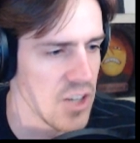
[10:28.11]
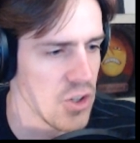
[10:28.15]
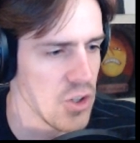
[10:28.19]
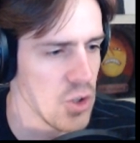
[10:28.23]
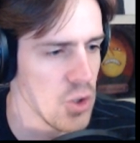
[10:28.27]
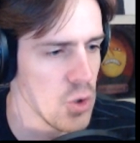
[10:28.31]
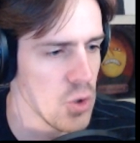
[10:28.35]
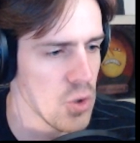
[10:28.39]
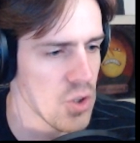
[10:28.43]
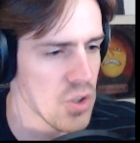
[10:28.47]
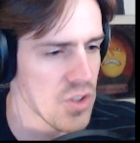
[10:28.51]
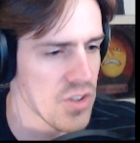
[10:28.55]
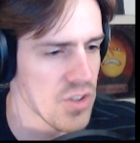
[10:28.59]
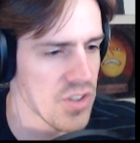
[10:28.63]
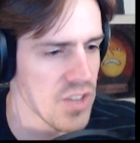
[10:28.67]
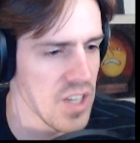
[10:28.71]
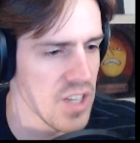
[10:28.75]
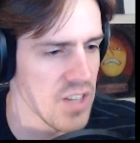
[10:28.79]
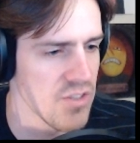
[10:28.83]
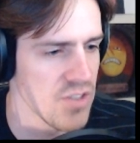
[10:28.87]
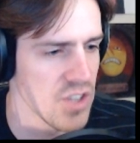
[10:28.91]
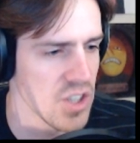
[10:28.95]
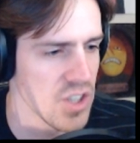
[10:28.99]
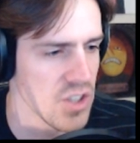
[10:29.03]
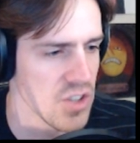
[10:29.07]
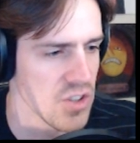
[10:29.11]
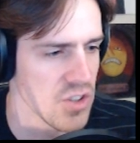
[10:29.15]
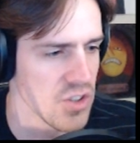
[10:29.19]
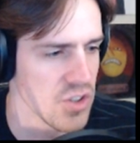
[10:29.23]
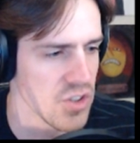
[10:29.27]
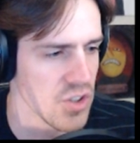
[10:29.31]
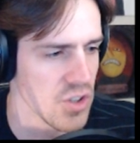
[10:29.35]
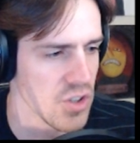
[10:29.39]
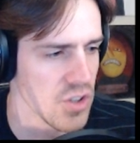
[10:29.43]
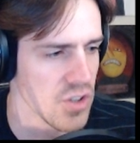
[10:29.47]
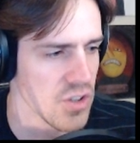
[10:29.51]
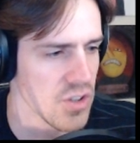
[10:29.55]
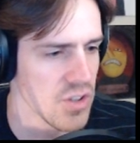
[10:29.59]
Due to safety
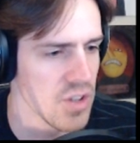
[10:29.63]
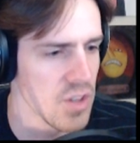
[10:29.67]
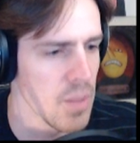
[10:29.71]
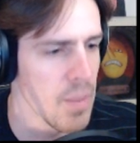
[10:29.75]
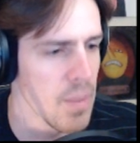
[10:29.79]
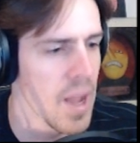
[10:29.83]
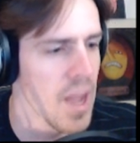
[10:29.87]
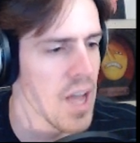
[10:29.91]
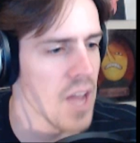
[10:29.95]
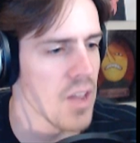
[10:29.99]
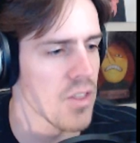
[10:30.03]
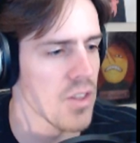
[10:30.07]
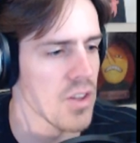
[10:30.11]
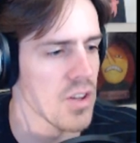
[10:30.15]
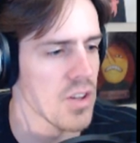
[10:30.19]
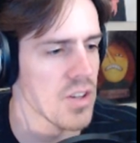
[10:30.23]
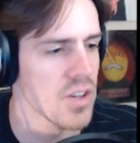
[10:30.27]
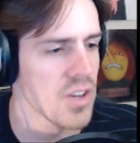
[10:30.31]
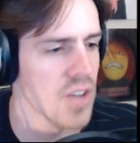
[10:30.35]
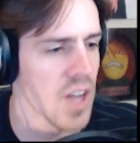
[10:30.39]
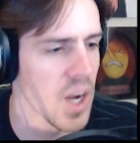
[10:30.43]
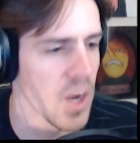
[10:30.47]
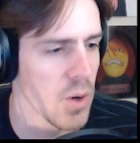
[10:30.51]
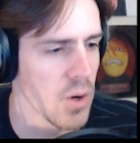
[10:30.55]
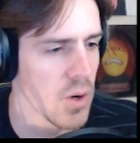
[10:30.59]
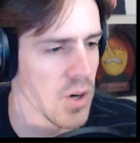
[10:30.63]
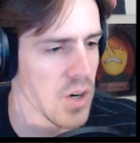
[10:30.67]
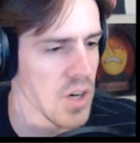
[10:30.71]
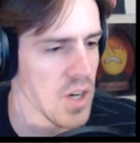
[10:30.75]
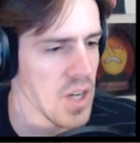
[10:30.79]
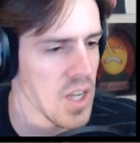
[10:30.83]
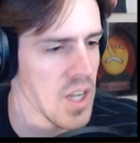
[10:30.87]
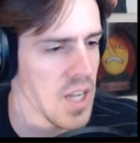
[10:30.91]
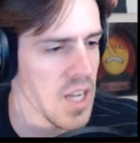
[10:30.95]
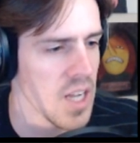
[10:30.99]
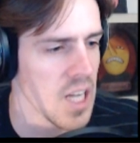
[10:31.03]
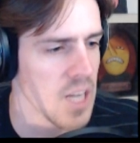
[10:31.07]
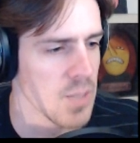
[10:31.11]
concerns, the path to the tower
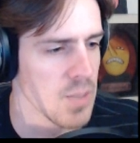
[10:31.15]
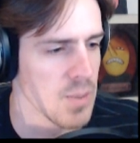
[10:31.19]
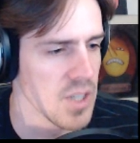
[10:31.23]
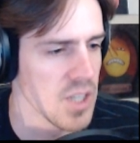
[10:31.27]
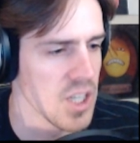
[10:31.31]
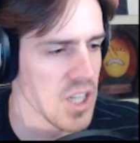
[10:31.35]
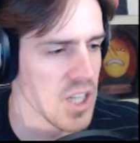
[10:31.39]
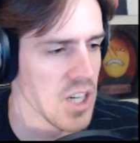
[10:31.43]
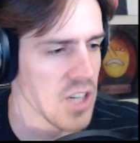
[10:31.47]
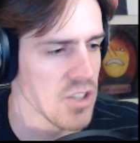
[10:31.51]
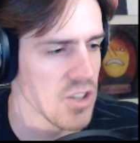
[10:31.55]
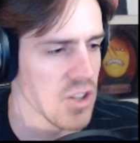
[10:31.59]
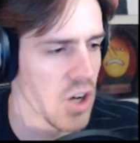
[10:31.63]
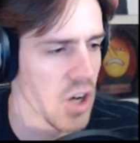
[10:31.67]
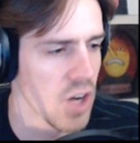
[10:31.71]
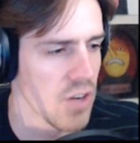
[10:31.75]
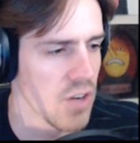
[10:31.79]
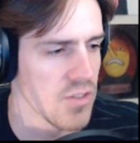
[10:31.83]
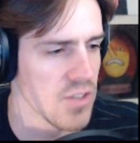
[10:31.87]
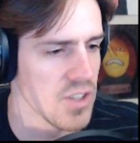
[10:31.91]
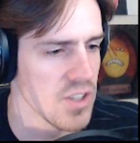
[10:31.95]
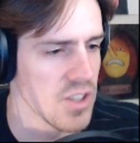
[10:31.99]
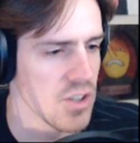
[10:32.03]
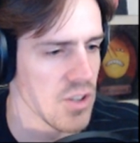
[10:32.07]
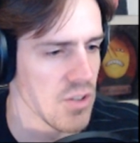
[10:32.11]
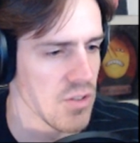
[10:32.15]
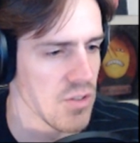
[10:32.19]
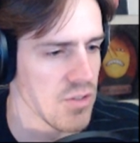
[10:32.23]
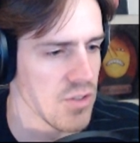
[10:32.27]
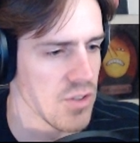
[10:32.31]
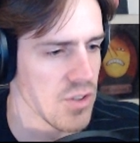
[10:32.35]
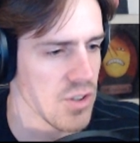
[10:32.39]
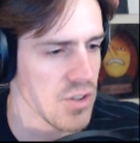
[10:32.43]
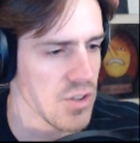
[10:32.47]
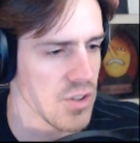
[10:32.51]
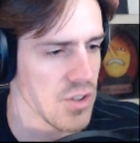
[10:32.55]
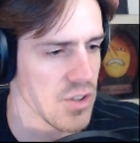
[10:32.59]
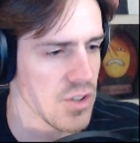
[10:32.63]
has been cut off until
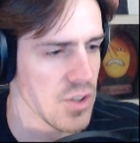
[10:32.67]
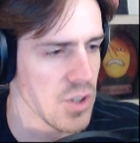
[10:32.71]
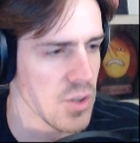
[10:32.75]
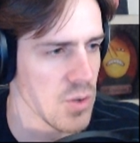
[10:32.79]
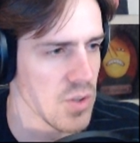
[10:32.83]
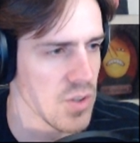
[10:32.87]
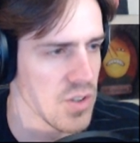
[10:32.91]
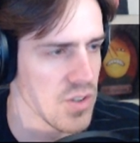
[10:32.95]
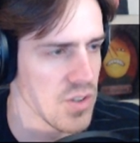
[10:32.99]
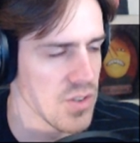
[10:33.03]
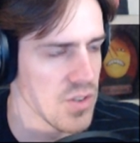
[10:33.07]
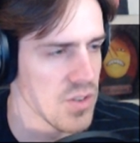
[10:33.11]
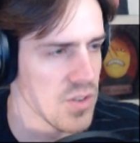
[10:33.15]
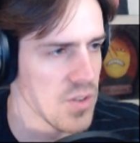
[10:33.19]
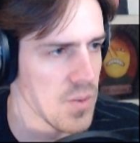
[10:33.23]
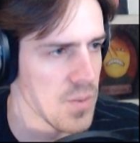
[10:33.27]
further notice.